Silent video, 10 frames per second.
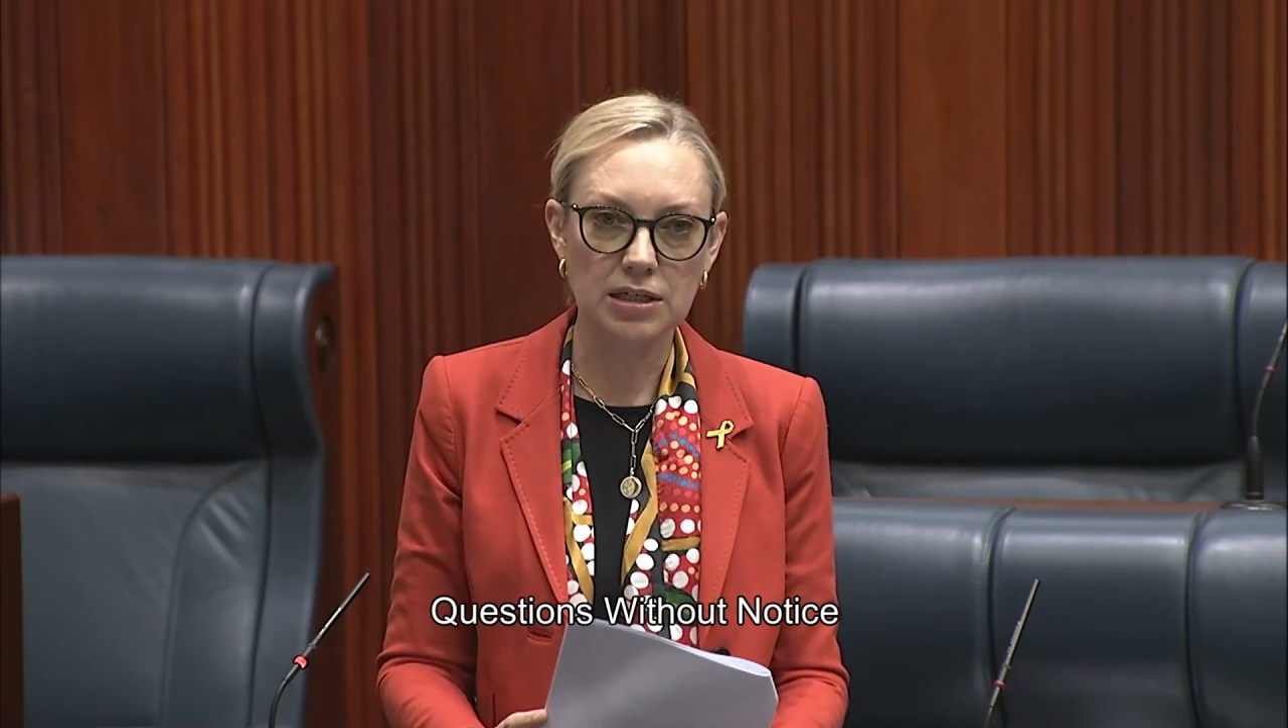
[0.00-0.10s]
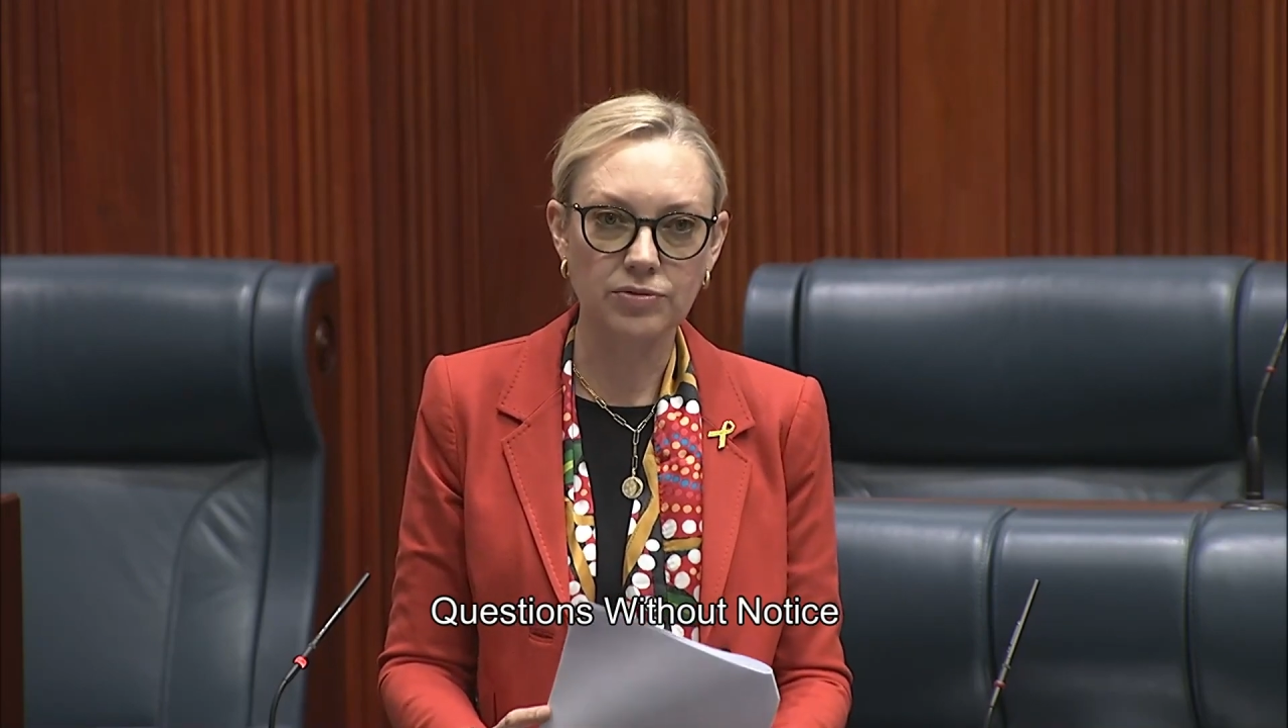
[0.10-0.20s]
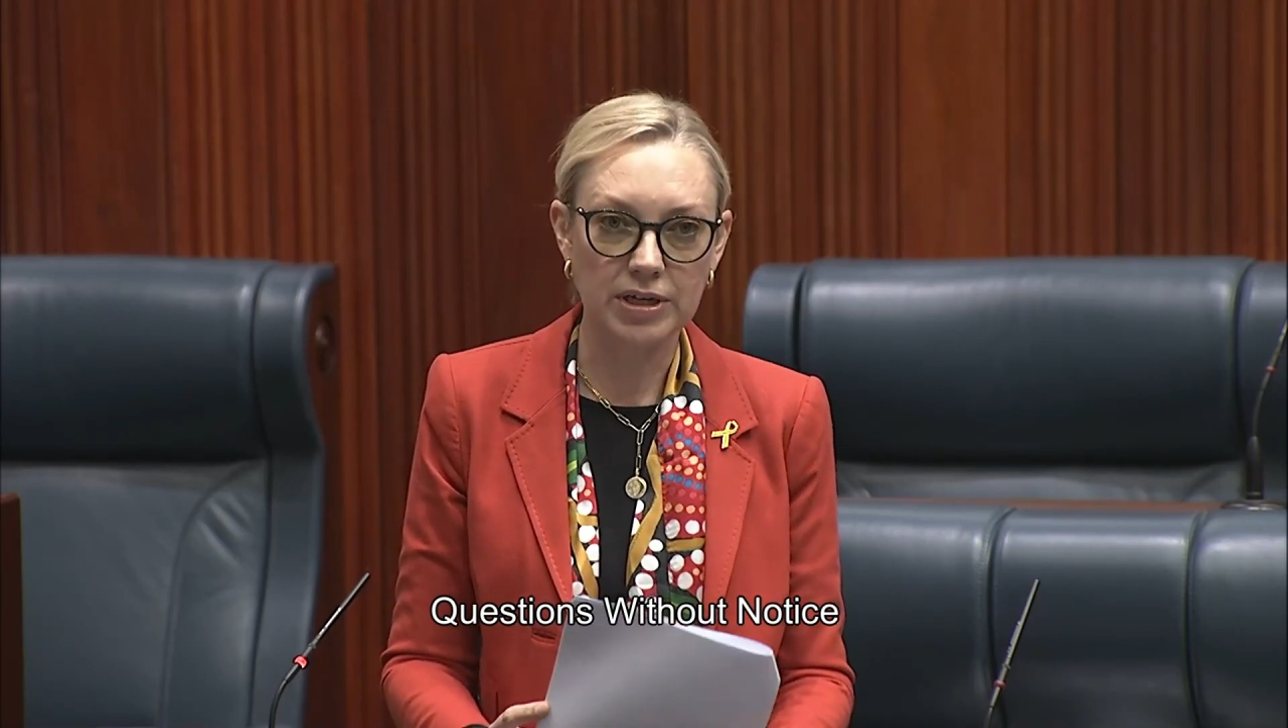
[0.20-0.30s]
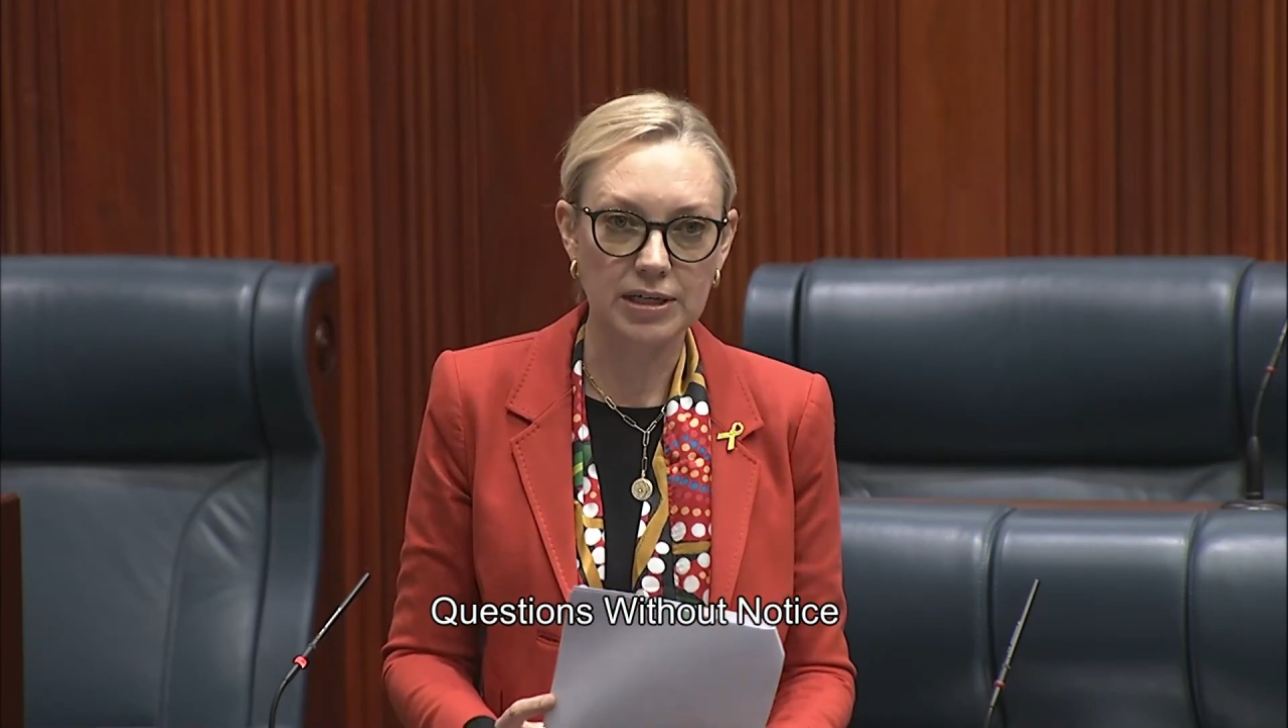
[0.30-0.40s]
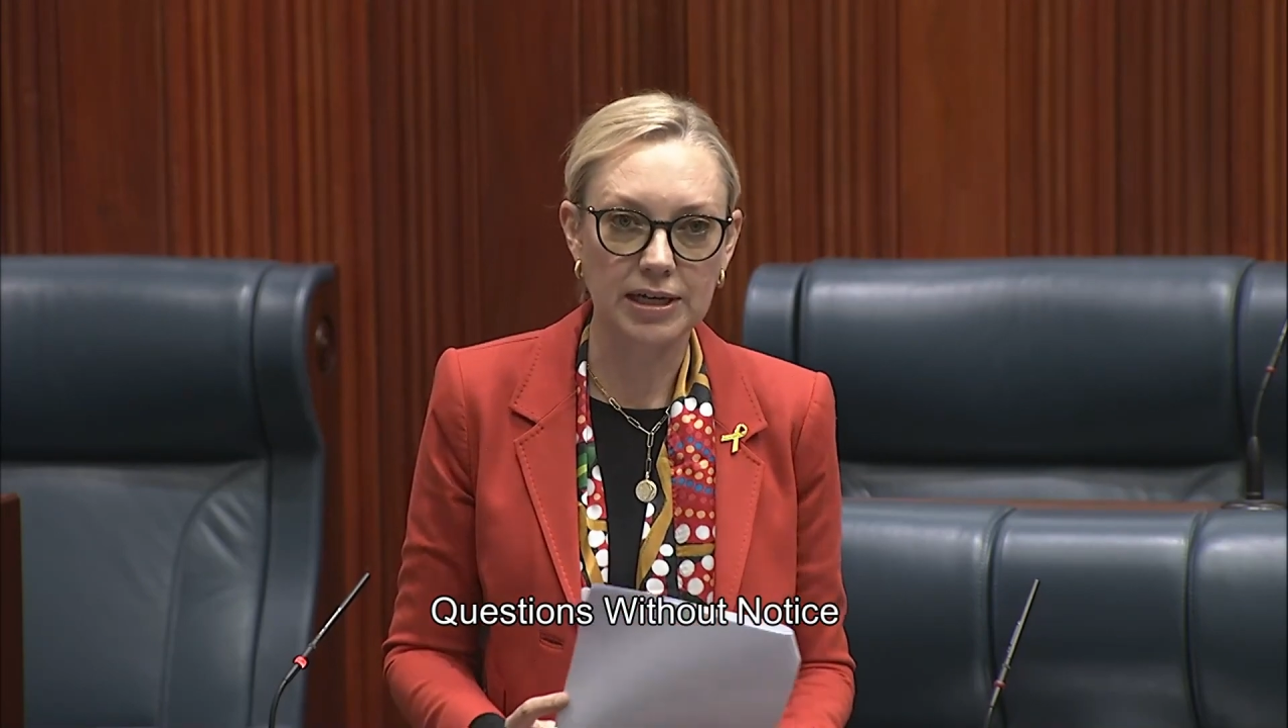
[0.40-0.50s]
and
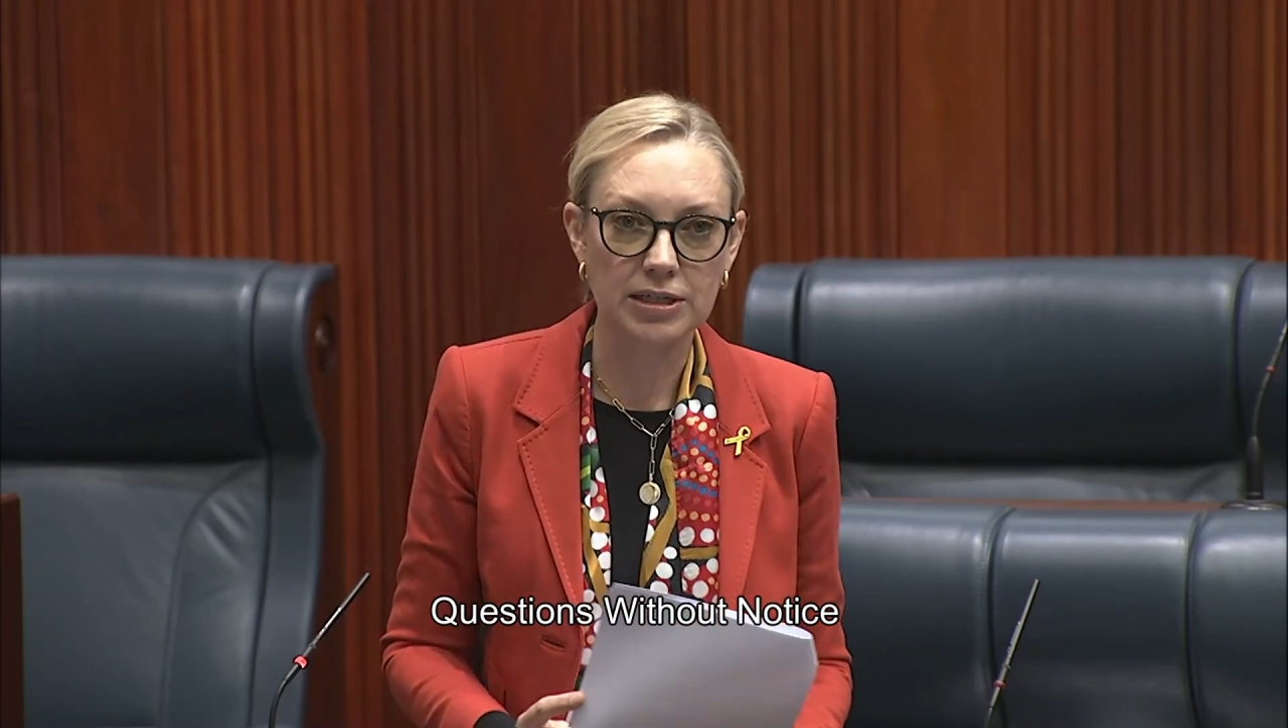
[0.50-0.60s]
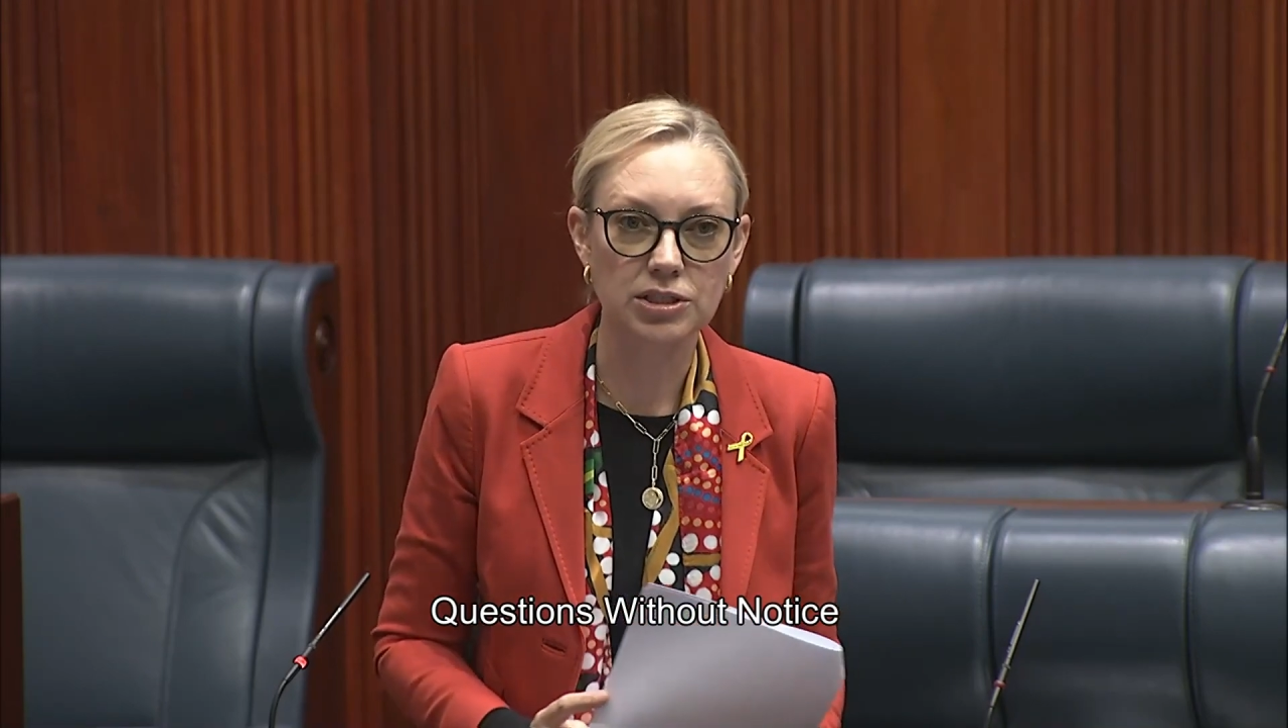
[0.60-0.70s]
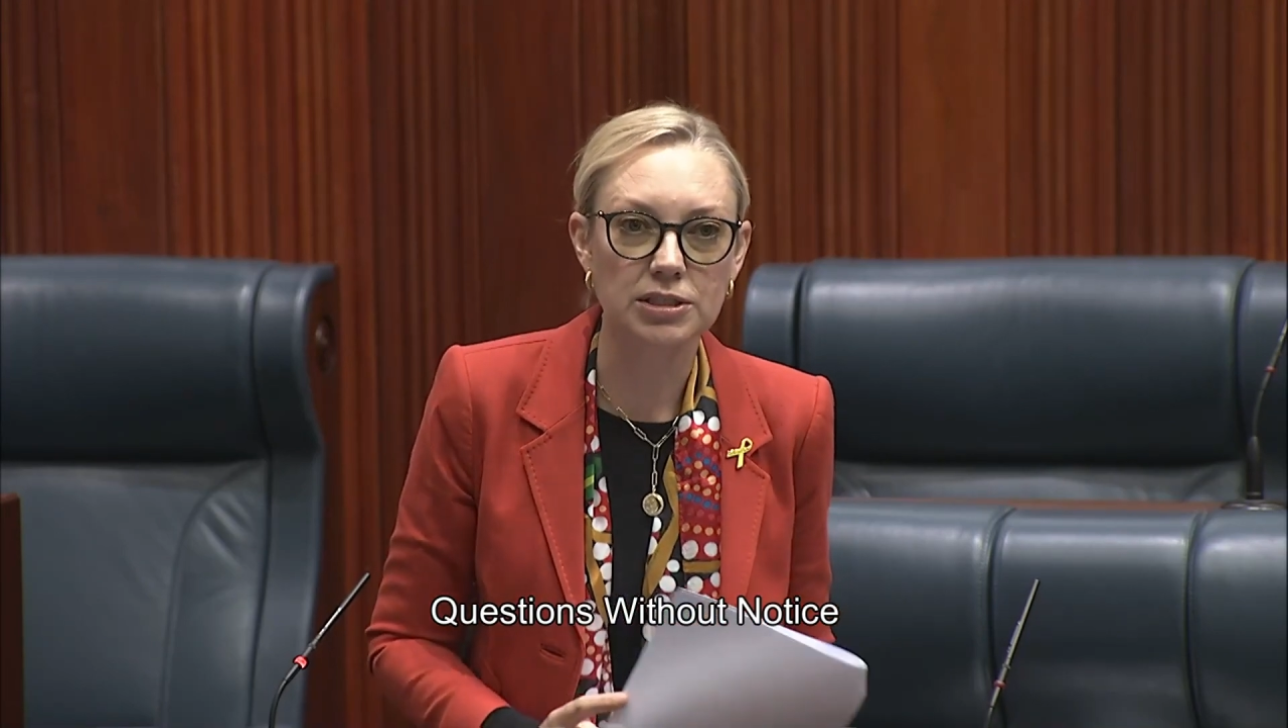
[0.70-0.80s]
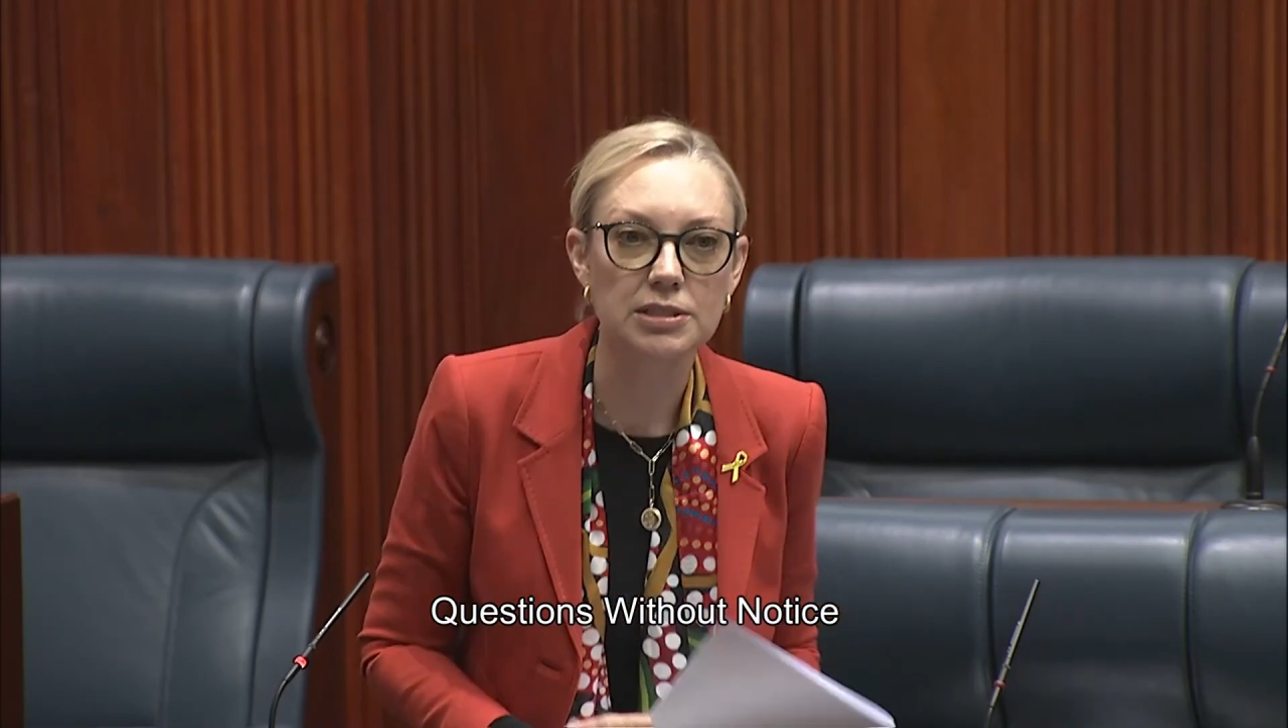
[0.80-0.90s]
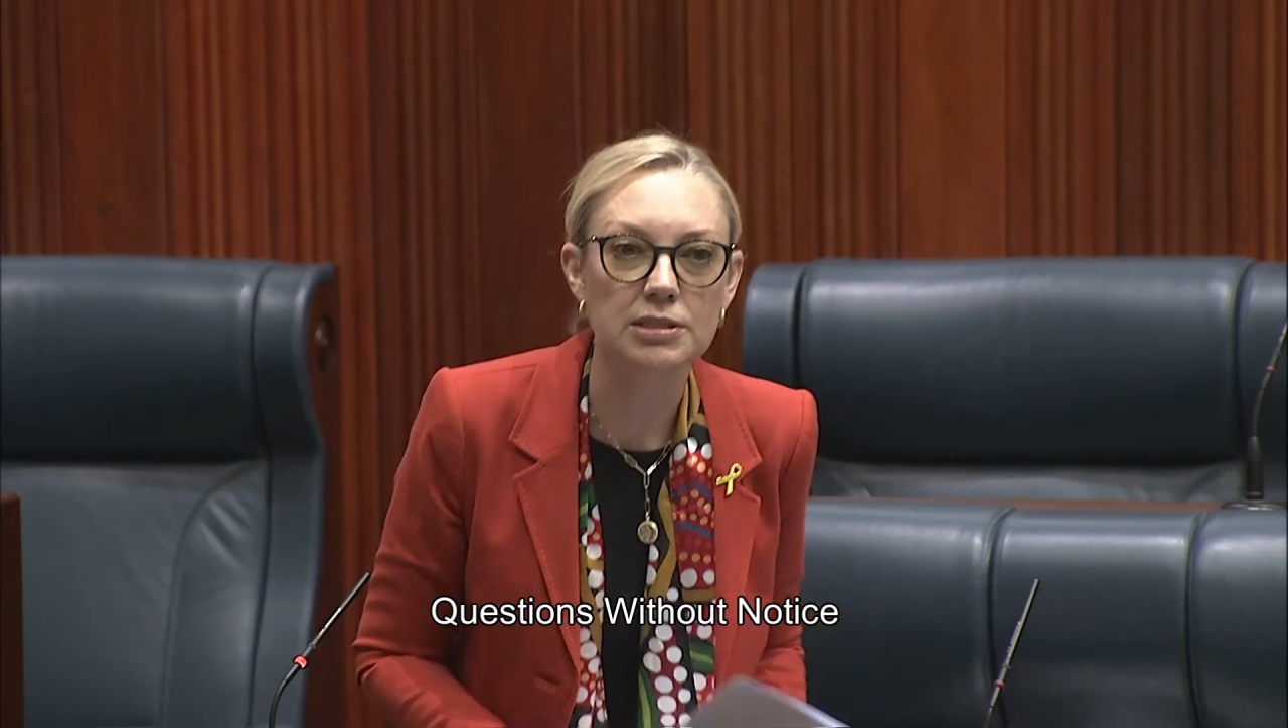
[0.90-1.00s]

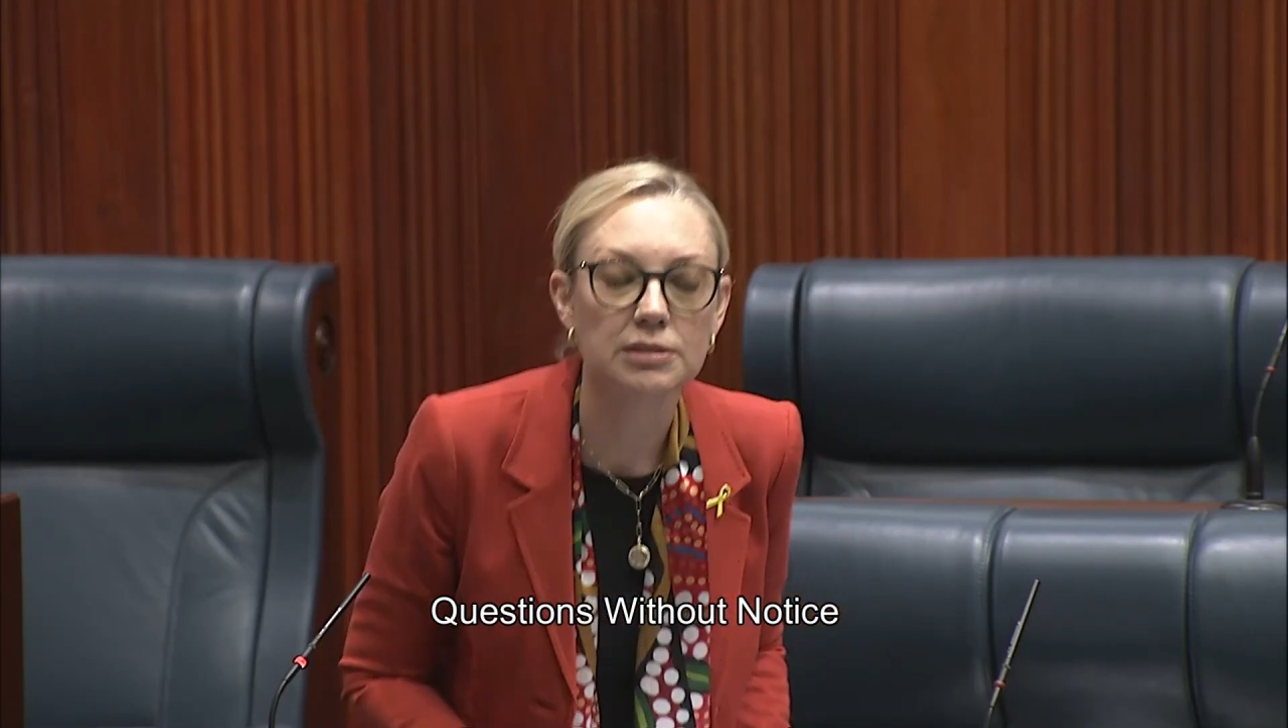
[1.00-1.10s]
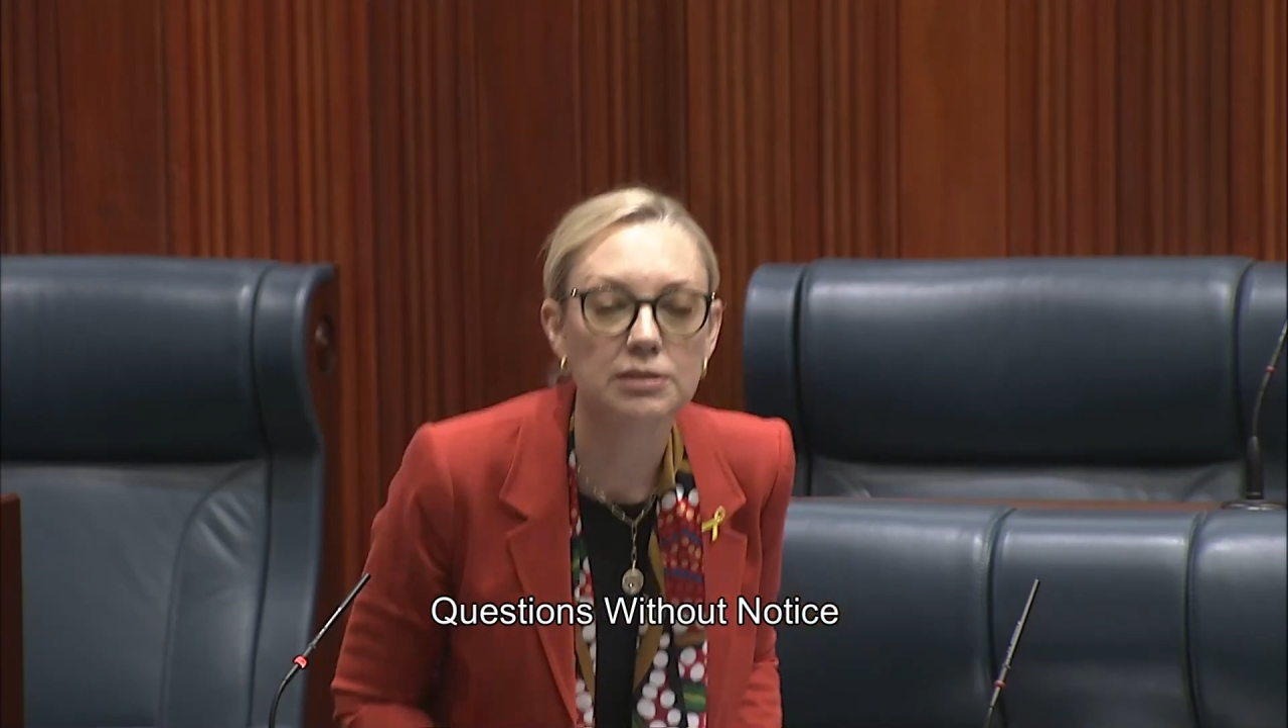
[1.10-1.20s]
regulations?